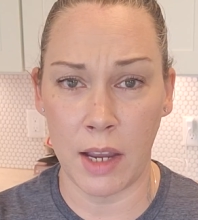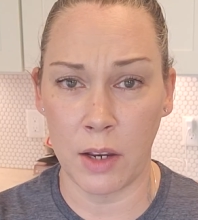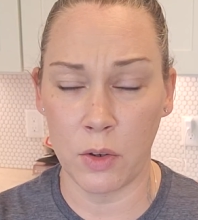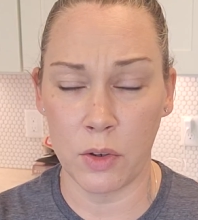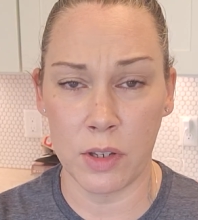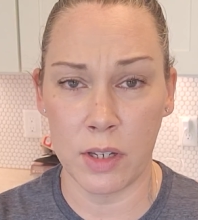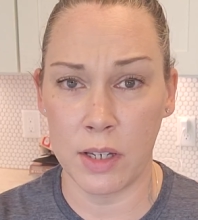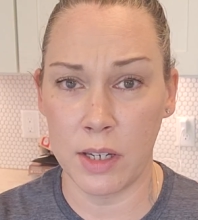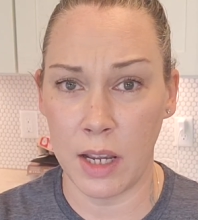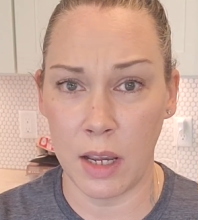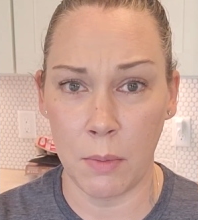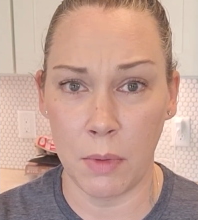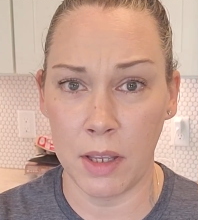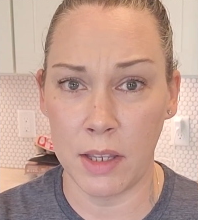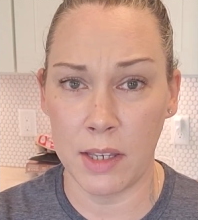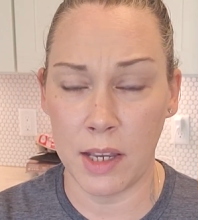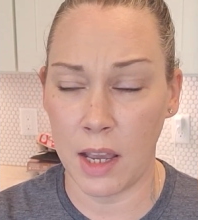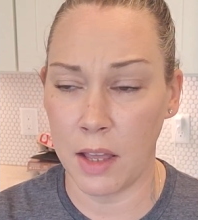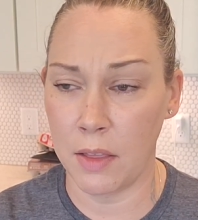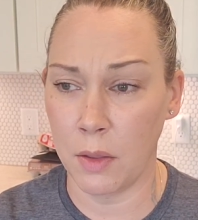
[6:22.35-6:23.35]
angels and
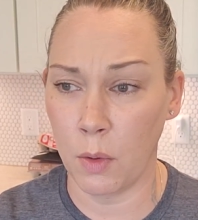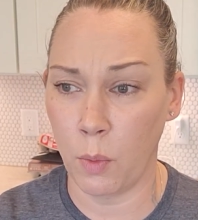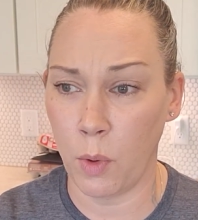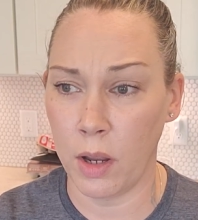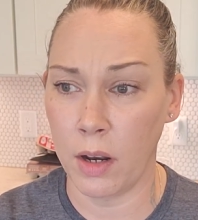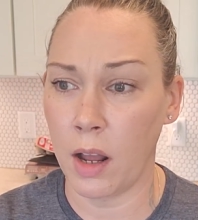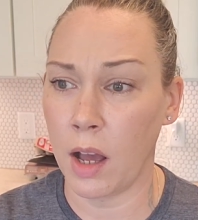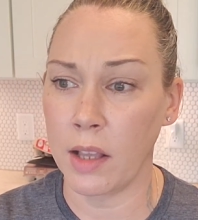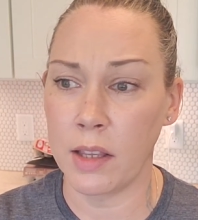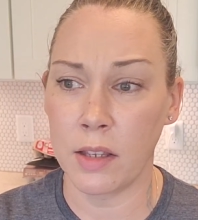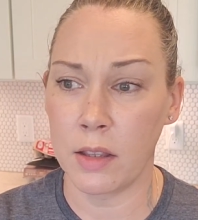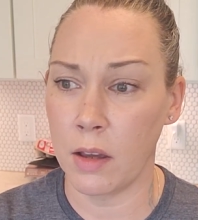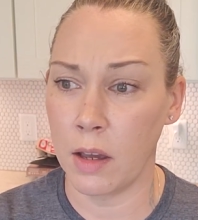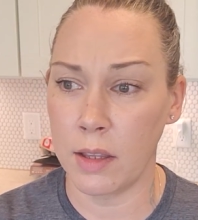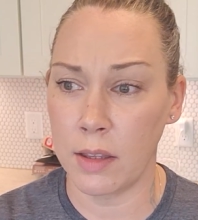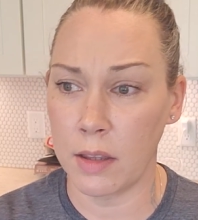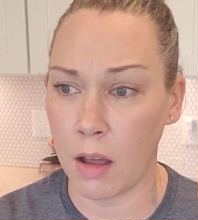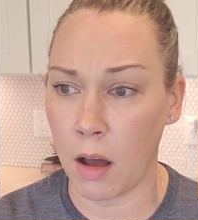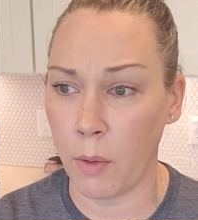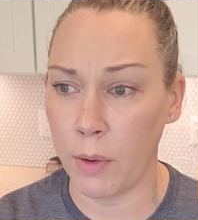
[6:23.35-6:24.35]
demons and the whatnots.
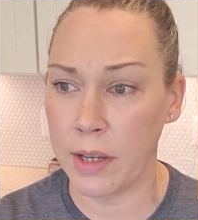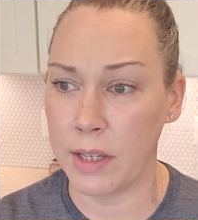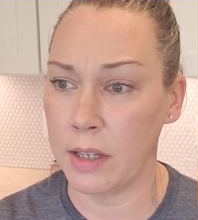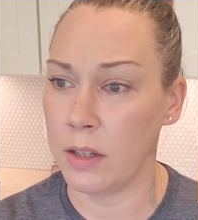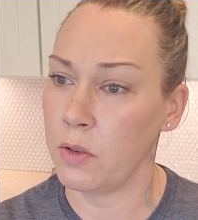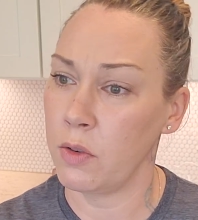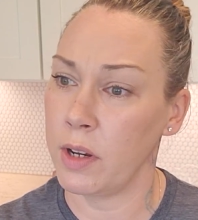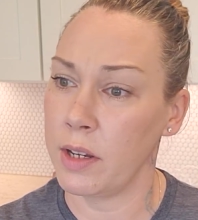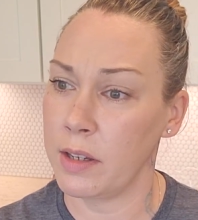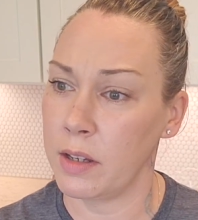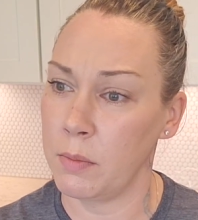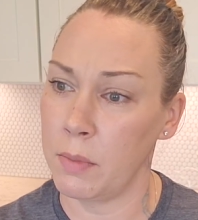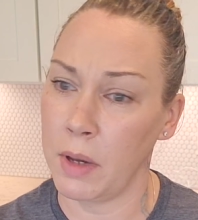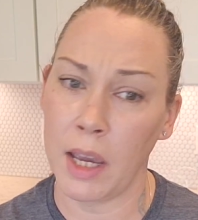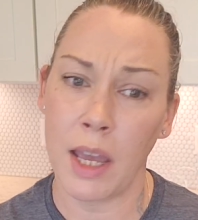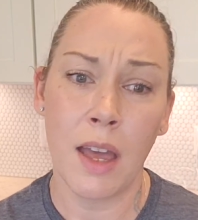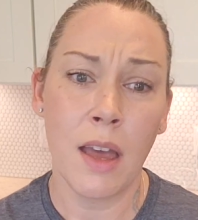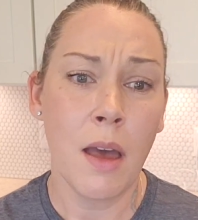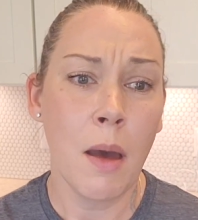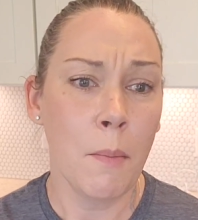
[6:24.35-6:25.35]
That always interested me.